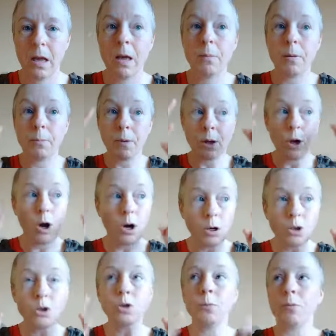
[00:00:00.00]
But
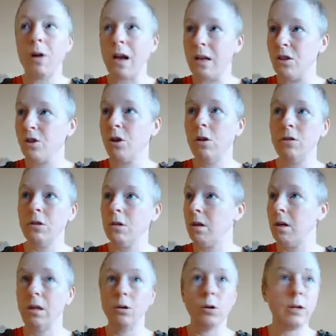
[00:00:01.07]
because your brain is
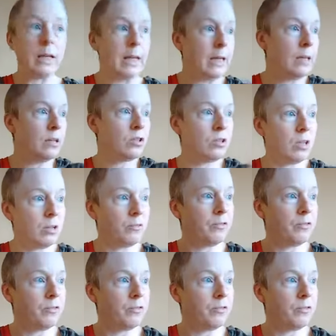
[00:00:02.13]
constantly looking and listening